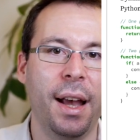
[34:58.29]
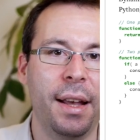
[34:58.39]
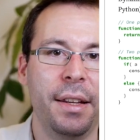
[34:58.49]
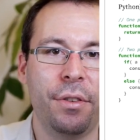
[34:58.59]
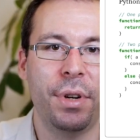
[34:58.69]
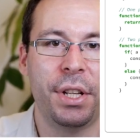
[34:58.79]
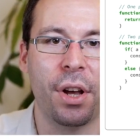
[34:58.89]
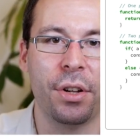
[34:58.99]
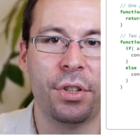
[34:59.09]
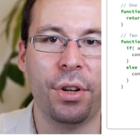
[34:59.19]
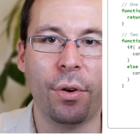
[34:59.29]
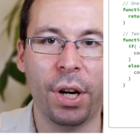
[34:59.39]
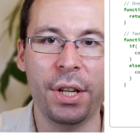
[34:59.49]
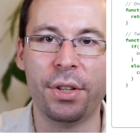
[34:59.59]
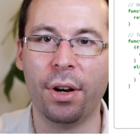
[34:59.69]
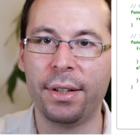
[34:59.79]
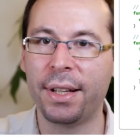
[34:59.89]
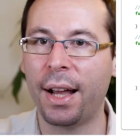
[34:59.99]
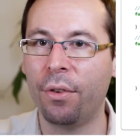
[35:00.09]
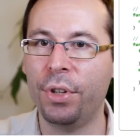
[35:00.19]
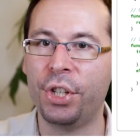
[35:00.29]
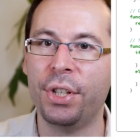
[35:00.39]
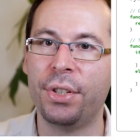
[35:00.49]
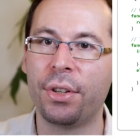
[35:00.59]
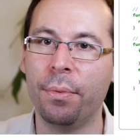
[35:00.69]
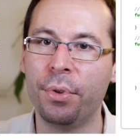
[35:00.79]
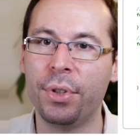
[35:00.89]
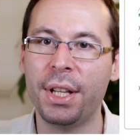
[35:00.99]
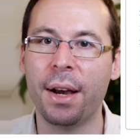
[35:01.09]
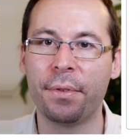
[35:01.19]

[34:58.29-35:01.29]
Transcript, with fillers: and it returns the result which is computed